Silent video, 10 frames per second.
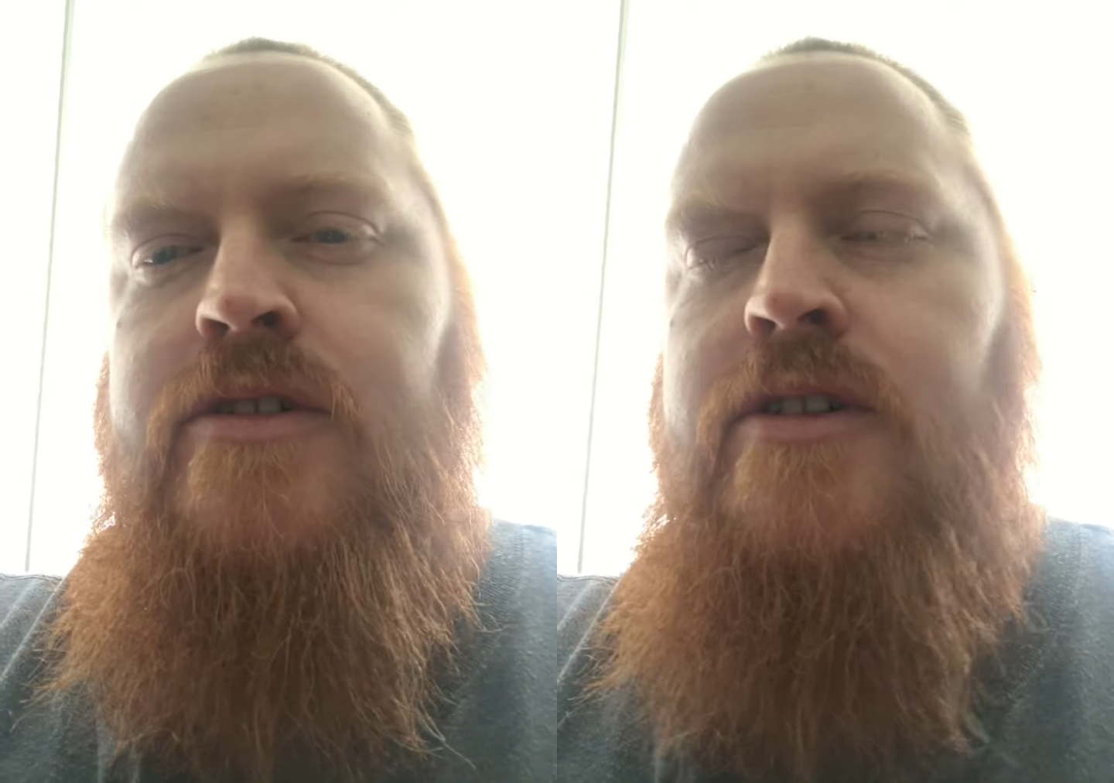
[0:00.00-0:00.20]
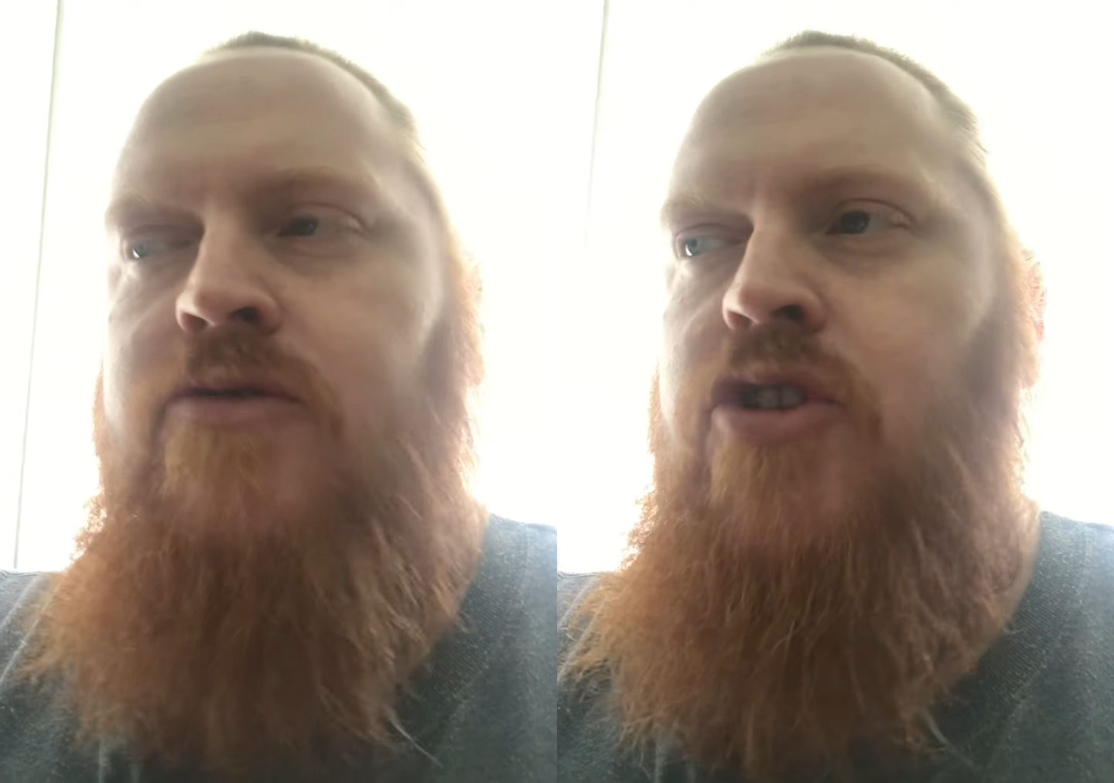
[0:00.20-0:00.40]

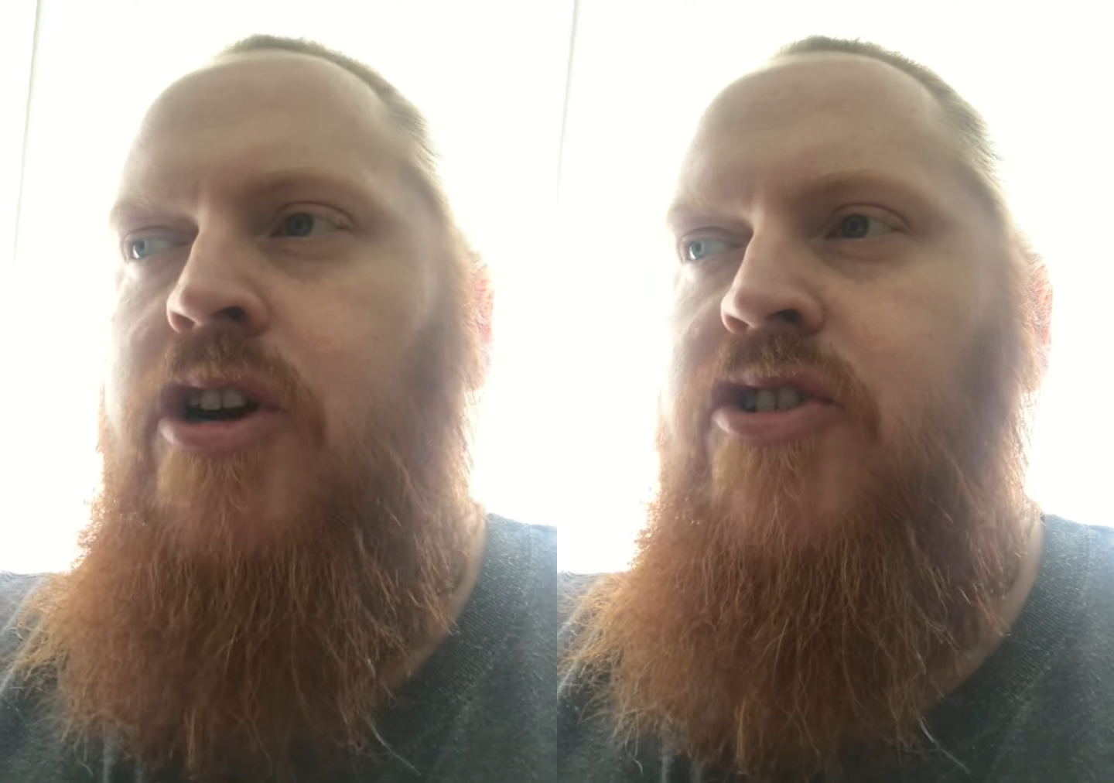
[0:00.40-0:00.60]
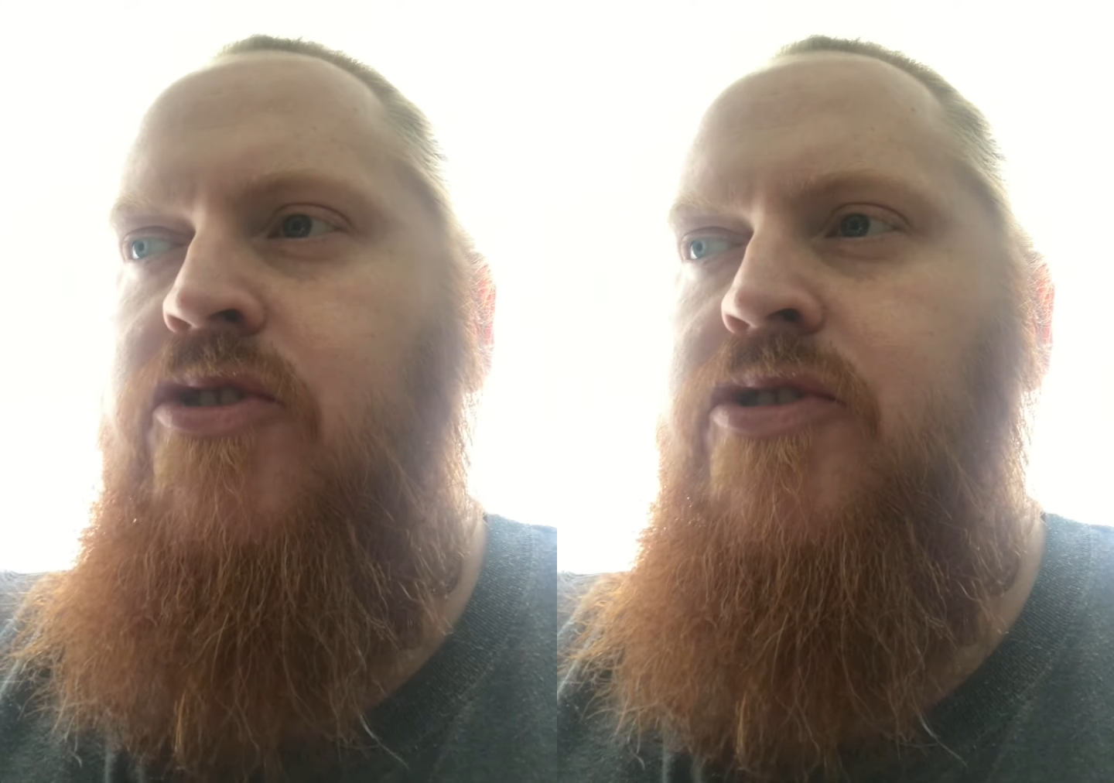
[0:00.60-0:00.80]
I've
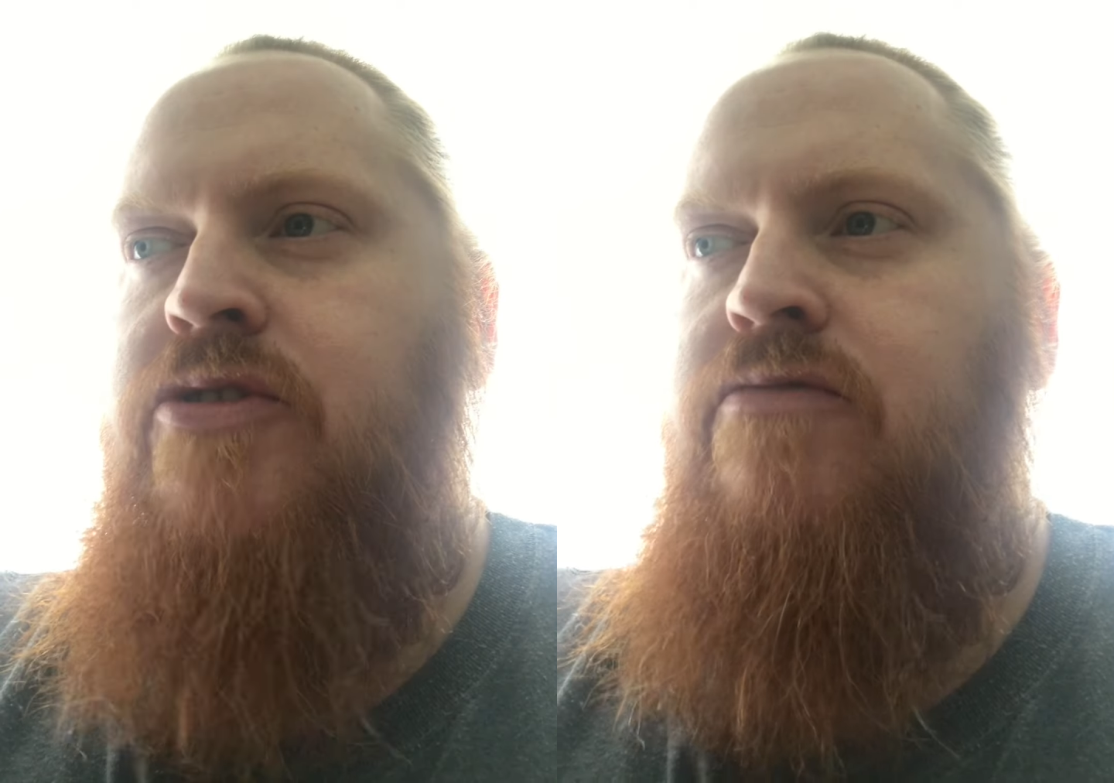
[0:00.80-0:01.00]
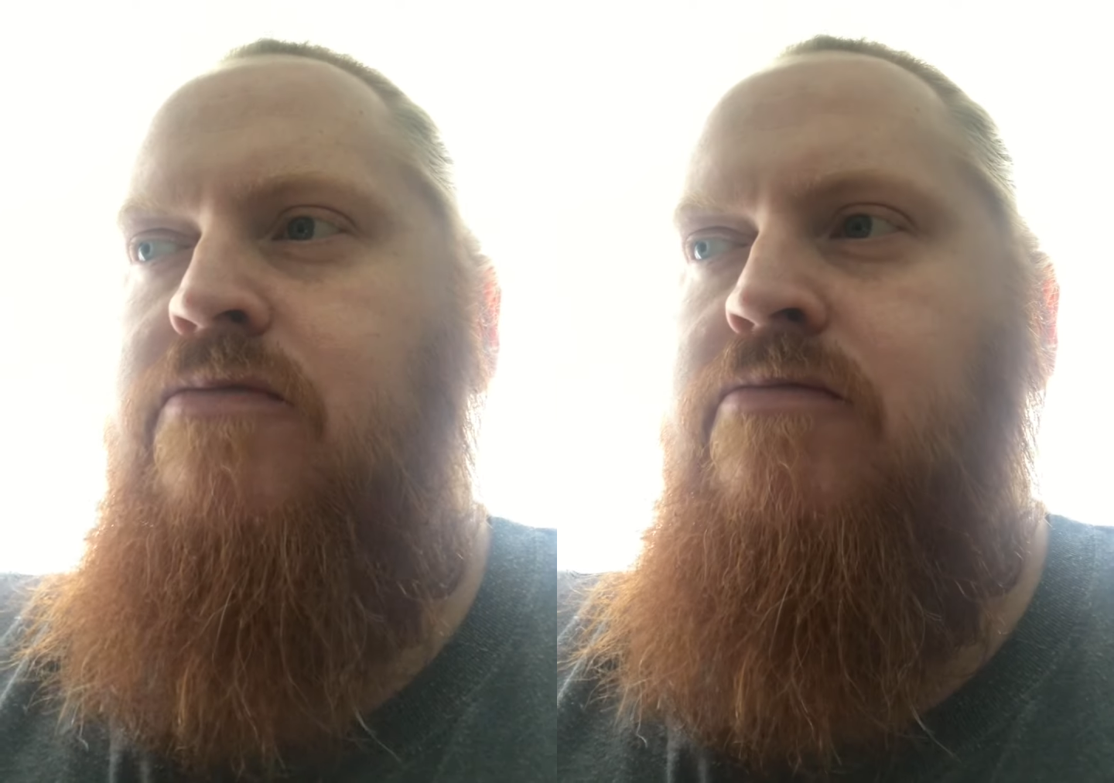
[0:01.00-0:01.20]
tried
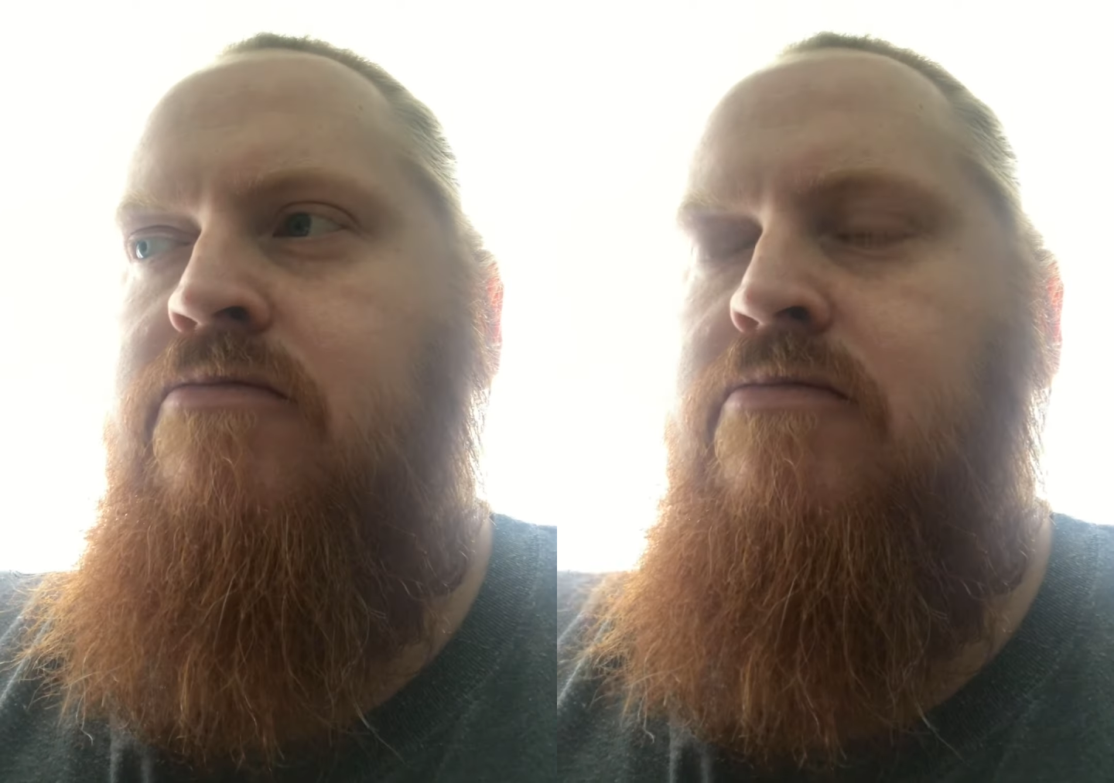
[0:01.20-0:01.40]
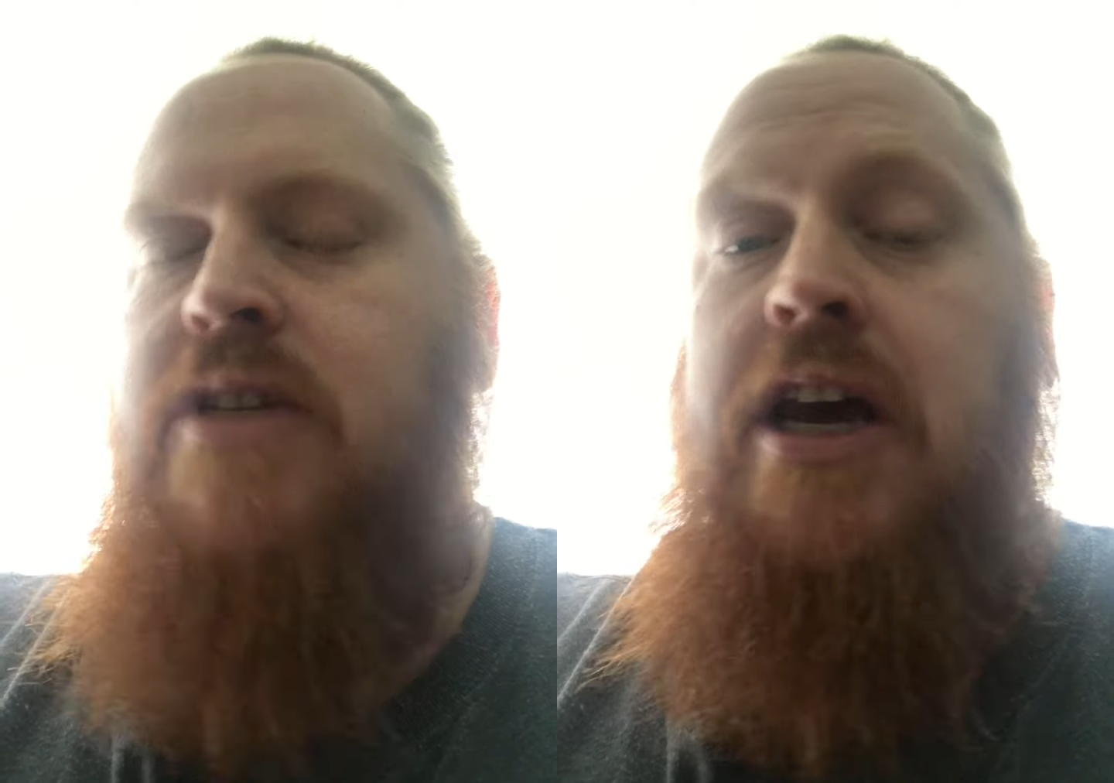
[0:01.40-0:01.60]
using
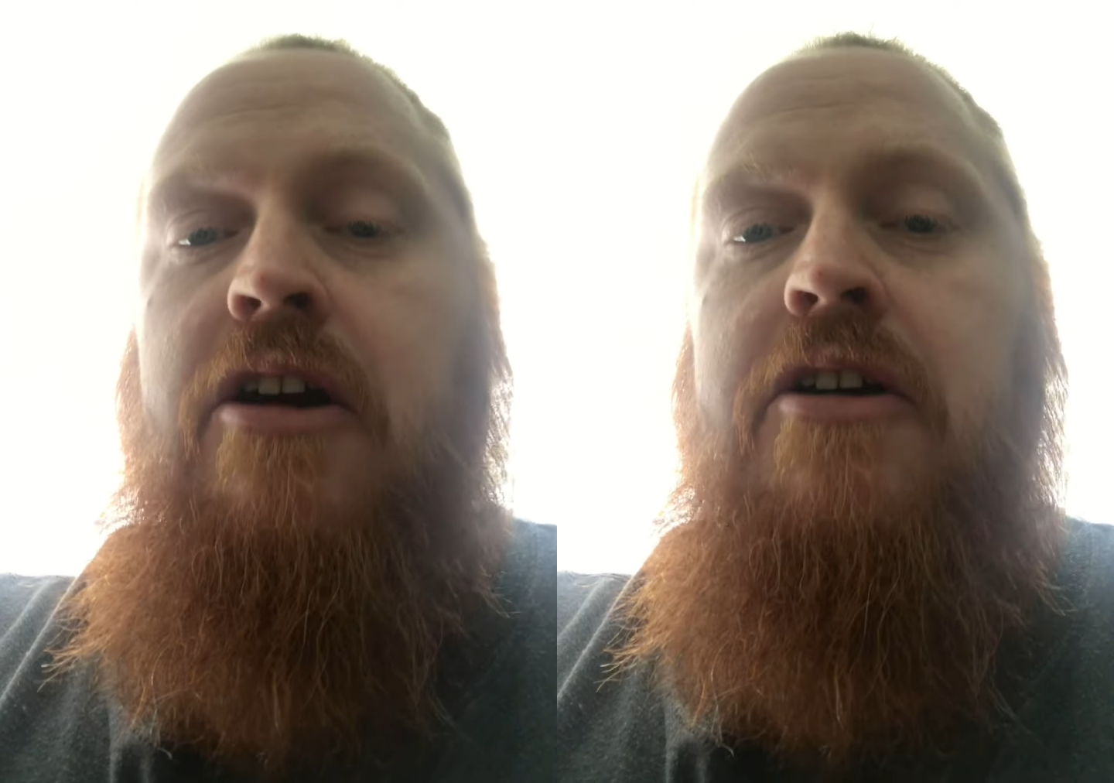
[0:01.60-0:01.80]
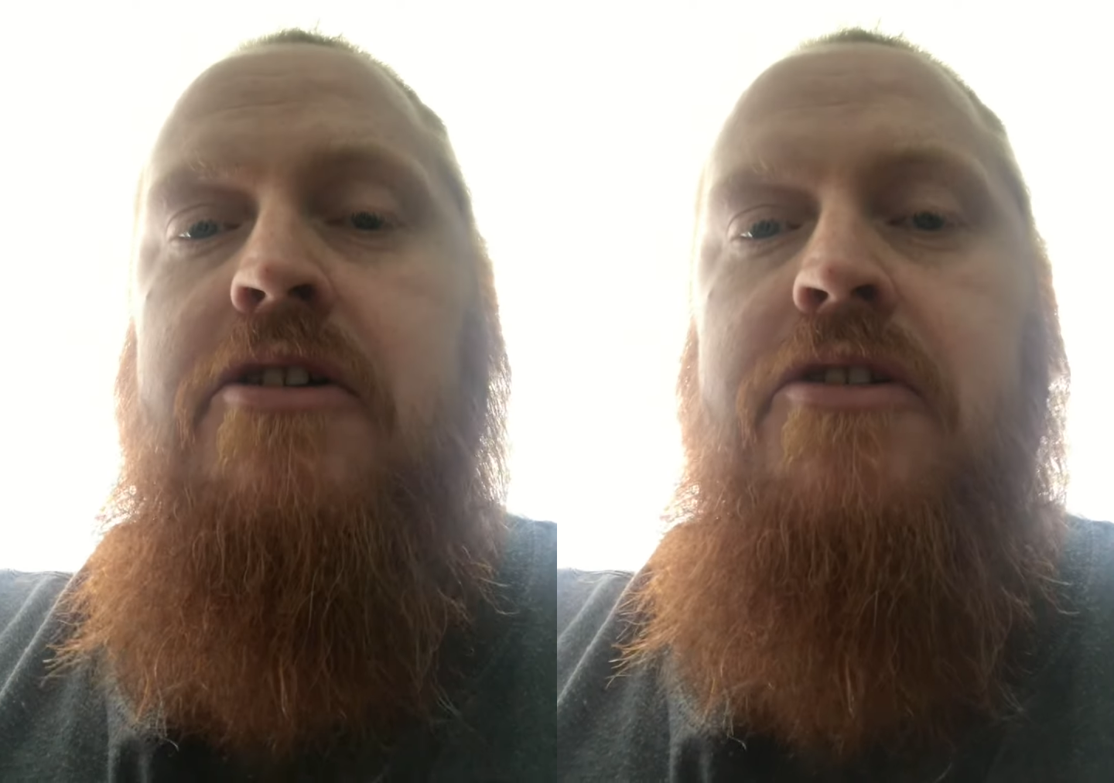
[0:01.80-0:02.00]

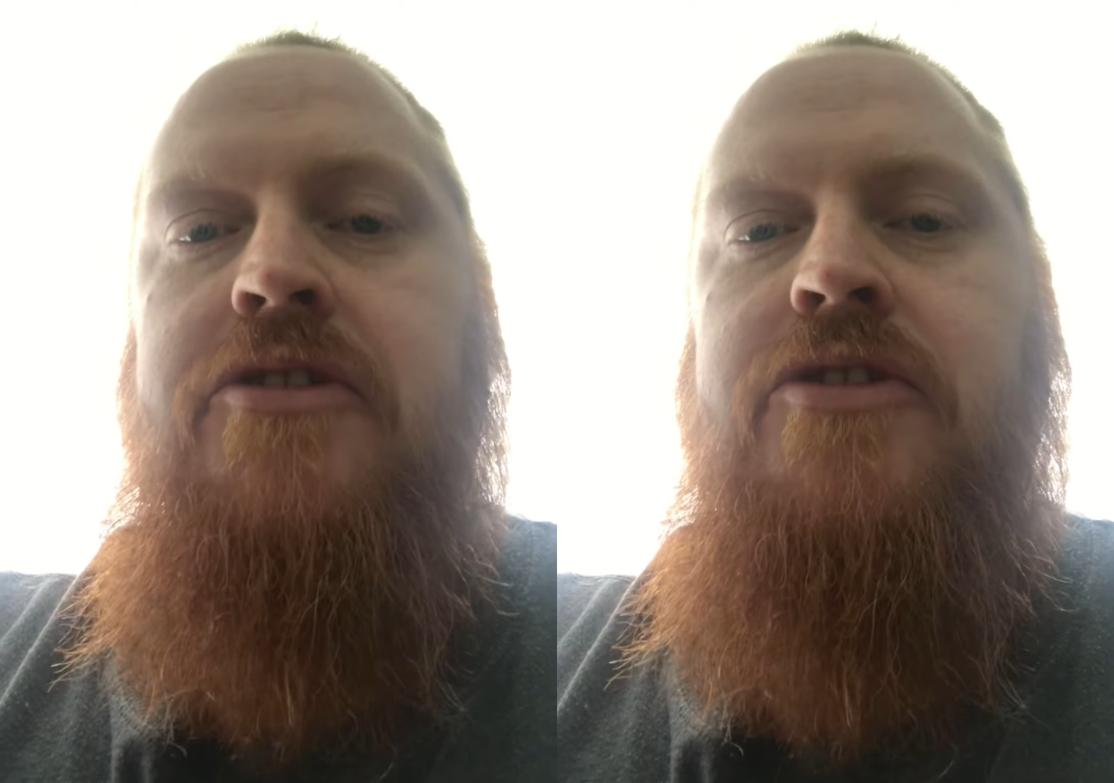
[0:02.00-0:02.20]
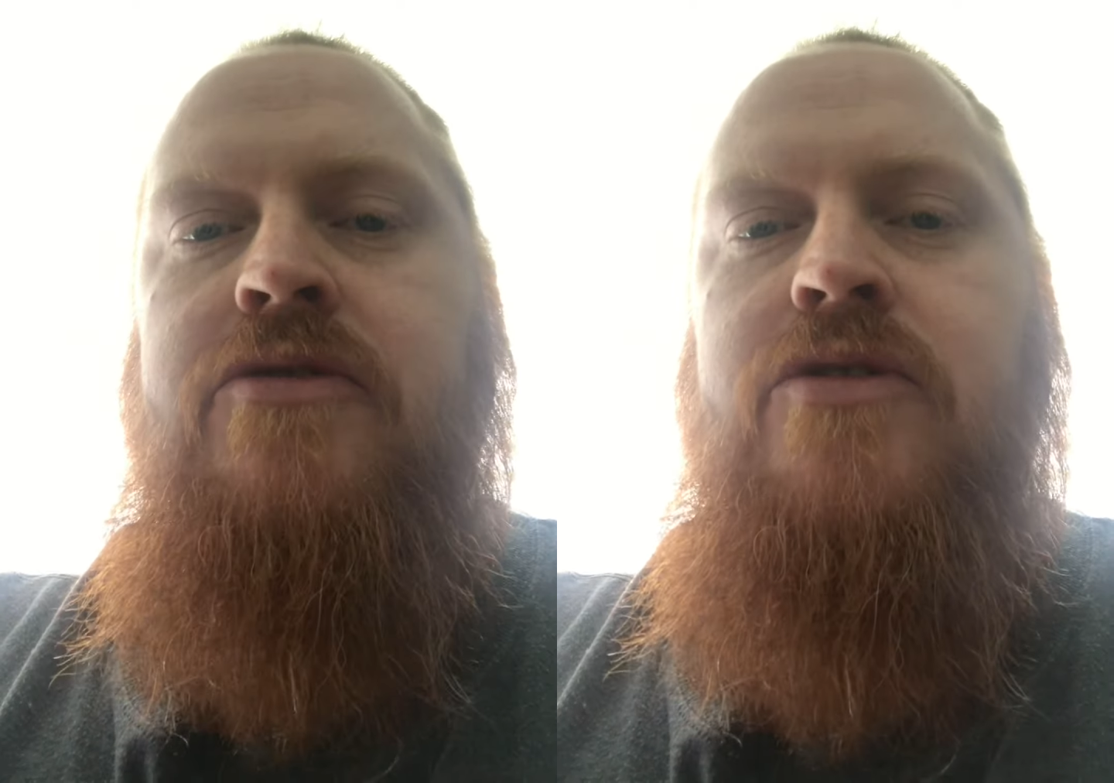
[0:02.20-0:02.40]
characters,